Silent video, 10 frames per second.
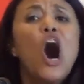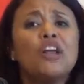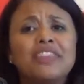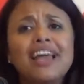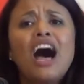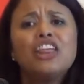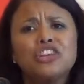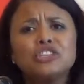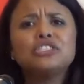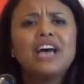on the
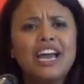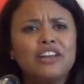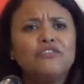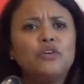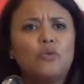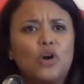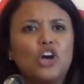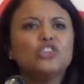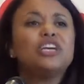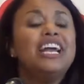other side of the
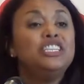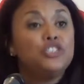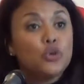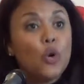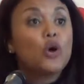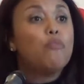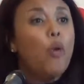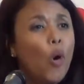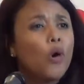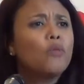world endure
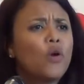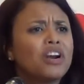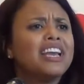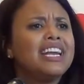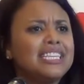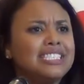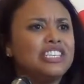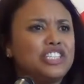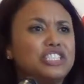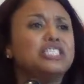poor working
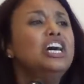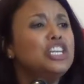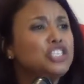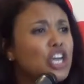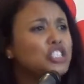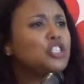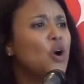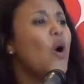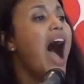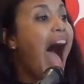conditions just
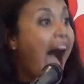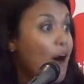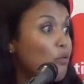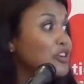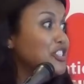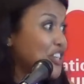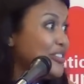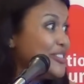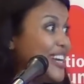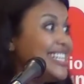so our
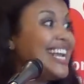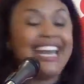children